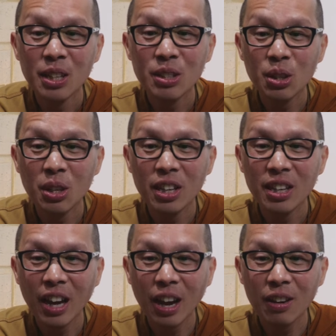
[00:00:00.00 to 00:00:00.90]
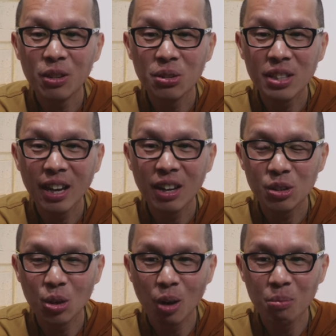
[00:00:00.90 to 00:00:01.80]
So you can use that
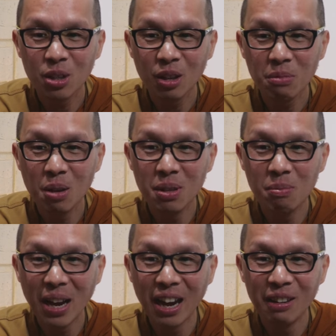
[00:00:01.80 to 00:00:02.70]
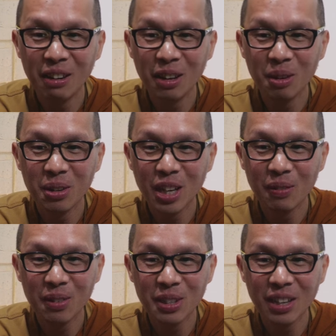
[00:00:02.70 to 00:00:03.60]
as your object, maybe panda,
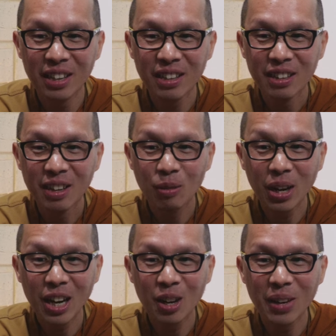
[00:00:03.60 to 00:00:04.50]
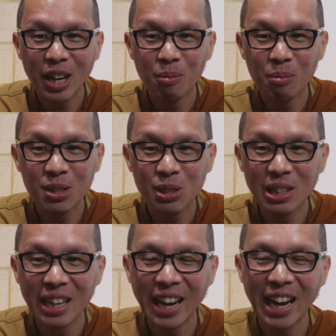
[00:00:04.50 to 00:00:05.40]
whatever you like. What kind of animals do
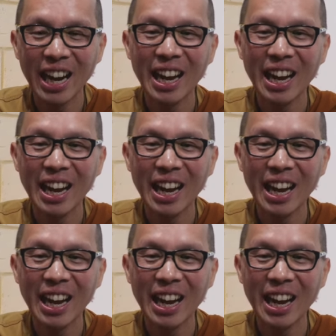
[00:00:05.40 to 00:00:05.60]
you like?